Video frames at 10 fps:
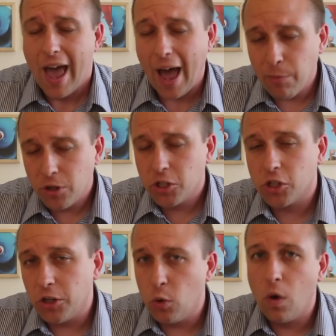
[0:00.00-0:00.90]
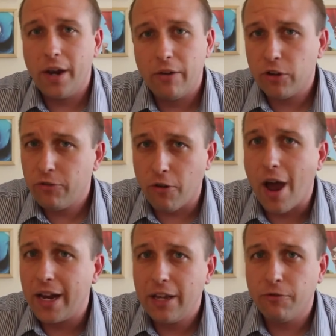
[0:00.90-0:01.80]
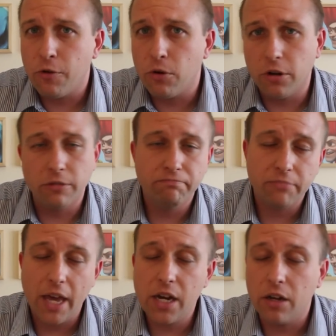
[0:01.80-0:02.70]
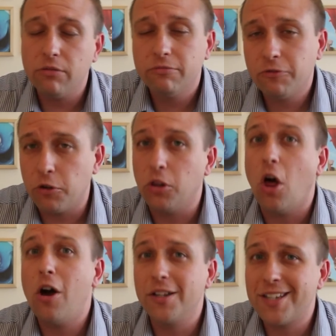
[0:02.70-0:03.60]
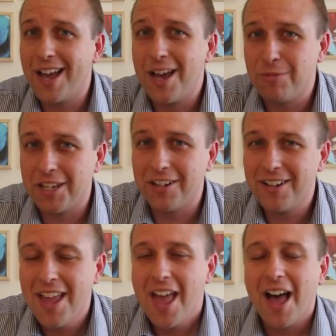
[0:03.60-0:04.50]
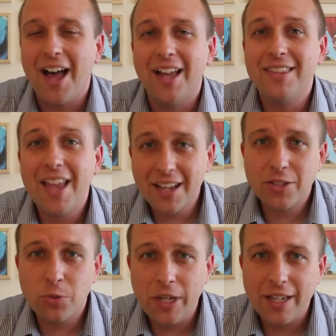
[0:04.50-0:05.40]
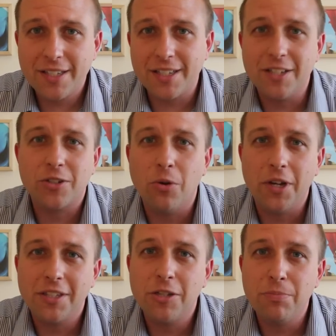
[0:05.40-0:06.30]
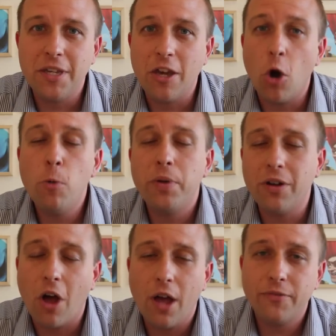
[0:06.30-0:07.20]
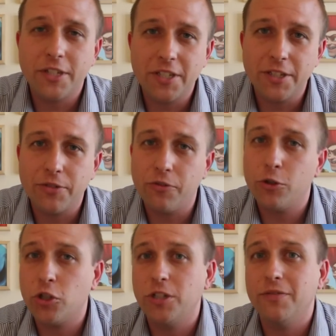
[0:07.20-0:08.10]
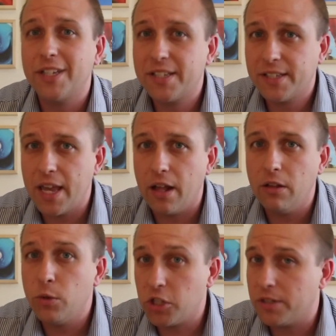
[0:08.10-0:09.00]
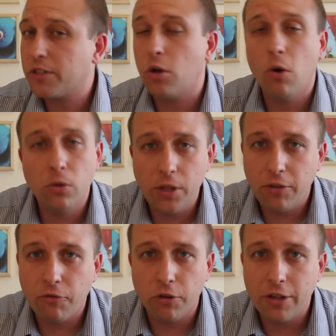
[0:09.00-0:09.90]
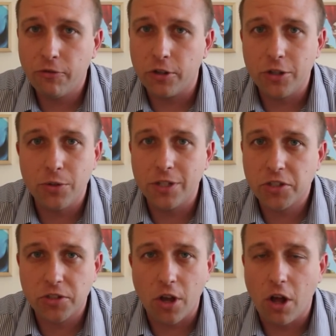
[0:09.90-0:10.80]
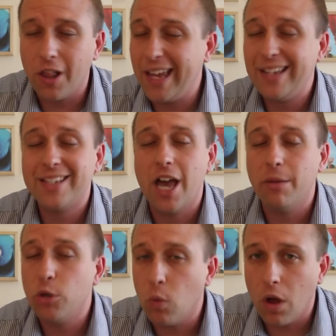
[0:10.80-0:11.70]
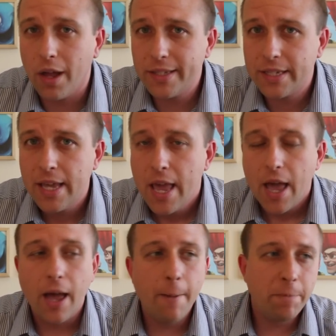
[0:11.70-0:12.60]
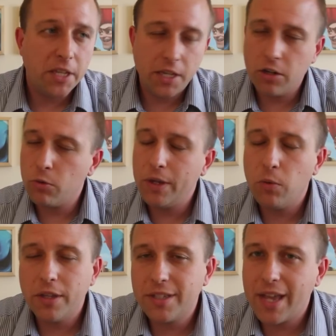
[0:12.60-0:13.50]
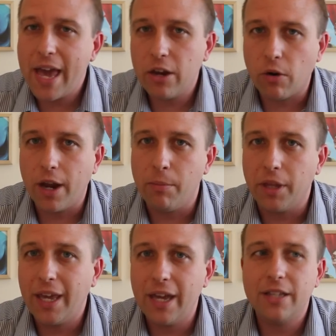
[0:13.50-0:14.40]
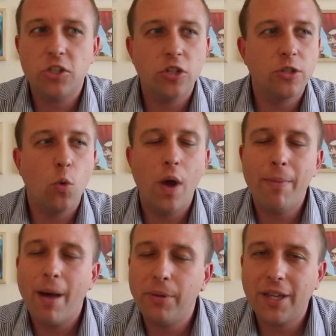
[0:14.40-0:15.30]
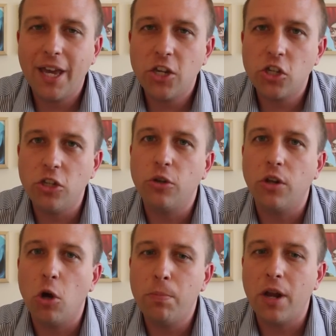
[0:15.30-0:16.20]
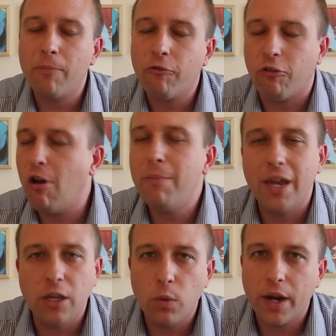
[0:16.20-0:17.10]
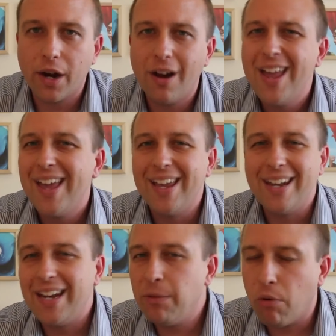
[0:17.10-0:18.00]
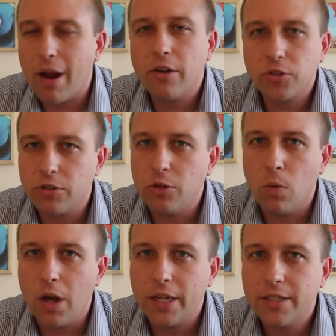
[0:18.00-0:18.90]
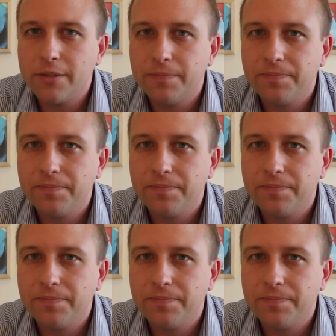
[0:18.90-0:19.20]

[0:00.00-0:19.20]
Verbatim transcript: I'm going to show you one every Friday for, I don't know, for a long time here. Uh, next week's is going to be Open Office's version of Excel, which is totally free for you to install anytime you want. Um, here we went to Diagramly, and it's just a web application you can open up from anywhere in any browser you want.